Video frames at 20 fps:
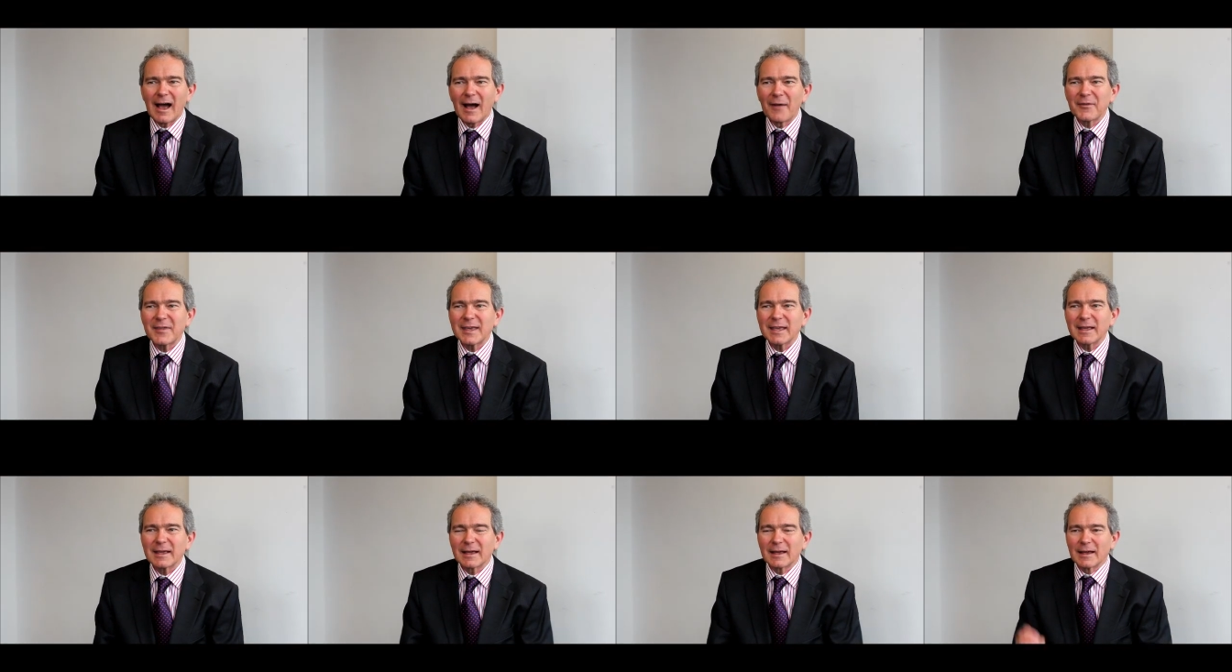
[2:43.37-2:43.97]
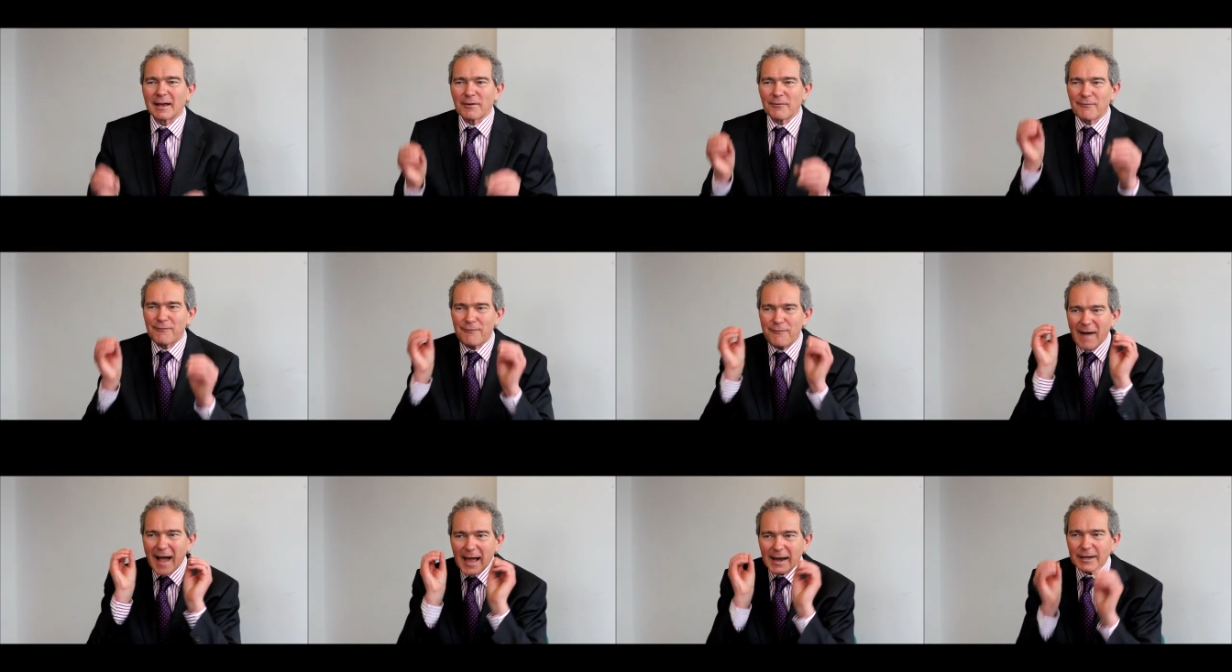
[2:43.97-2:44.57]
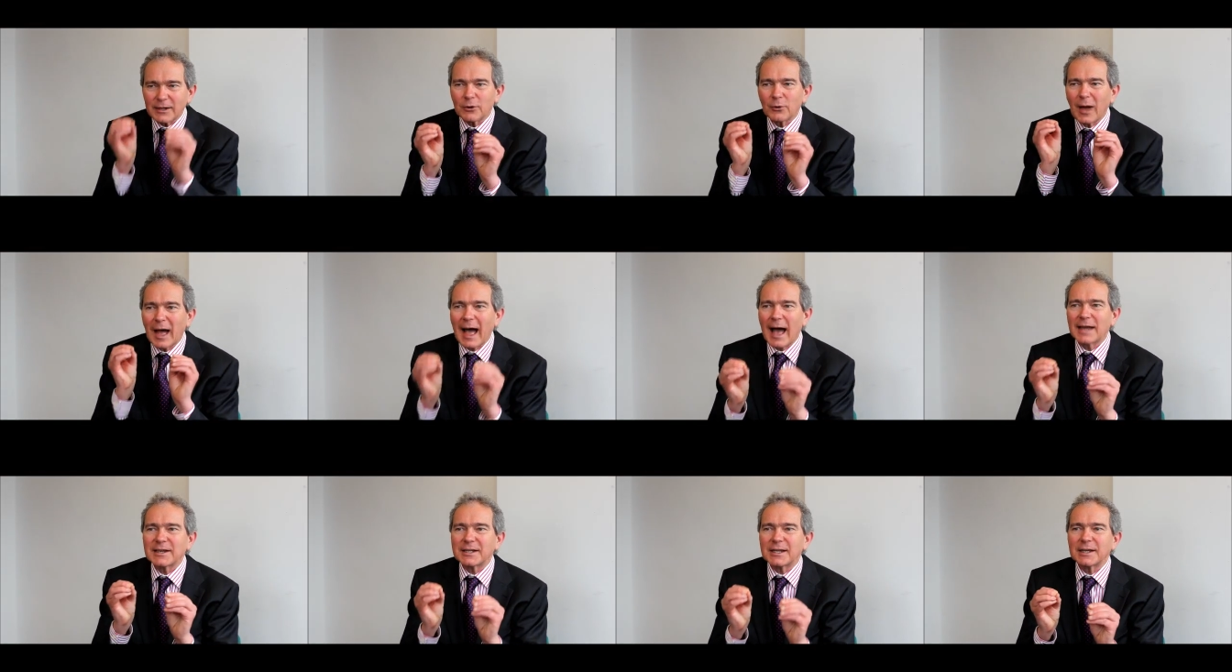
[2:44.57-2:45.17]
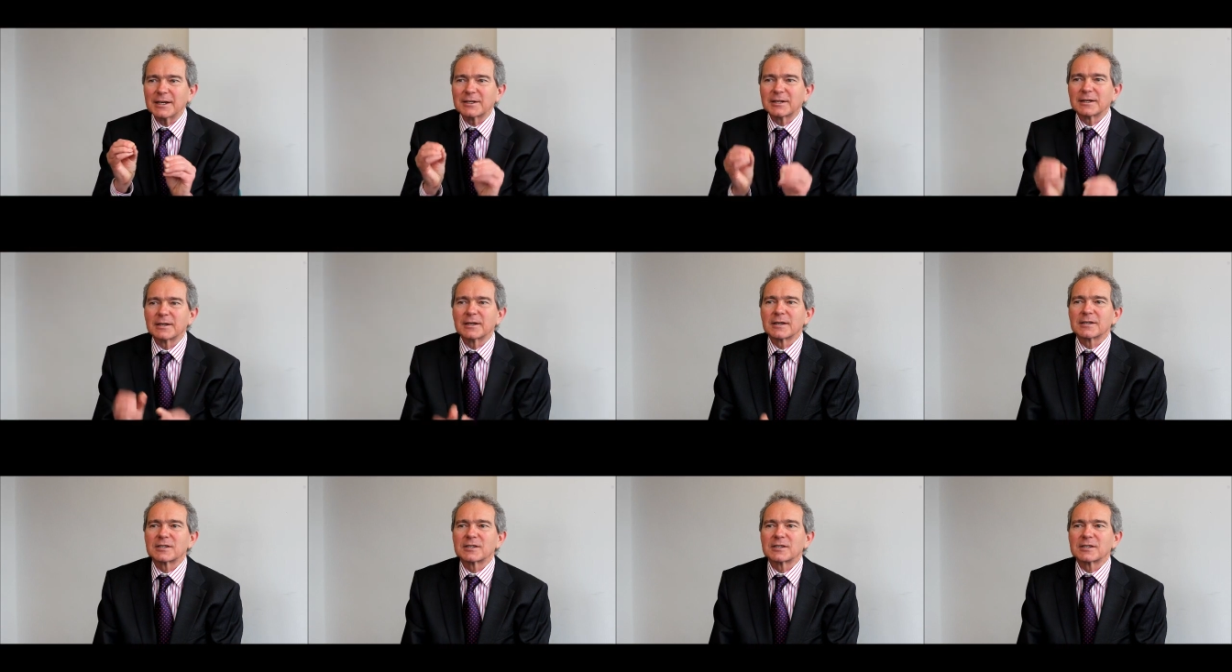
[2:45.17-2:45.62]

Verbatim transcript: and the value-added